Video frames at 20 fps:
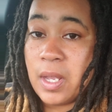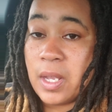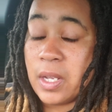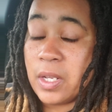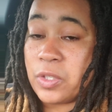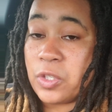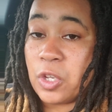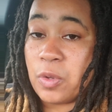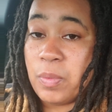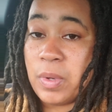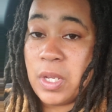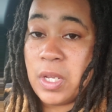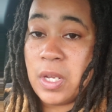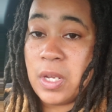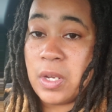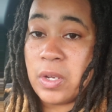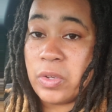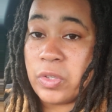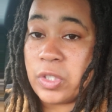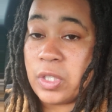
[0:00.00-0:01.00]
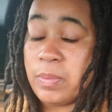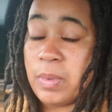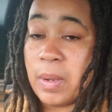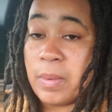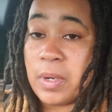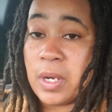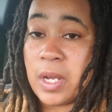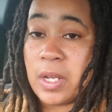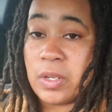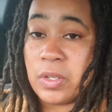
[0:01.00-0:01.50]
It took me years to be
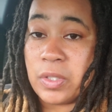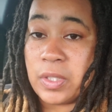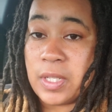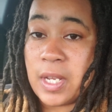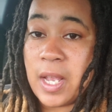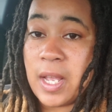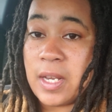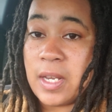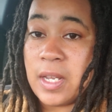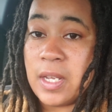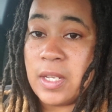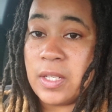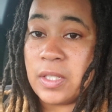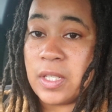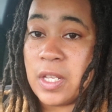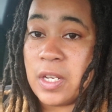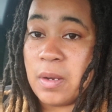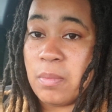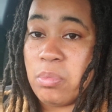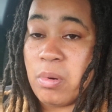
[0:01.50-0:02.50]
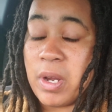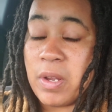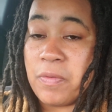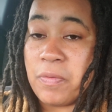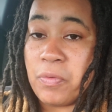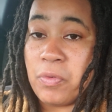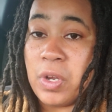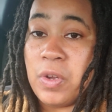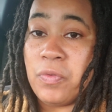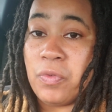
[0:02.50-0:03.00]
able to understand this and to break
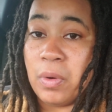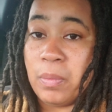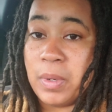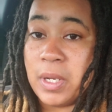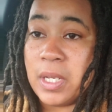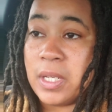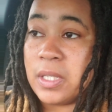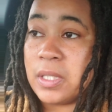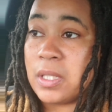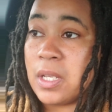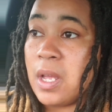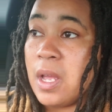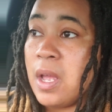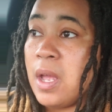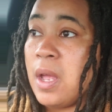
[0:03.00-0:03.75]
free from this.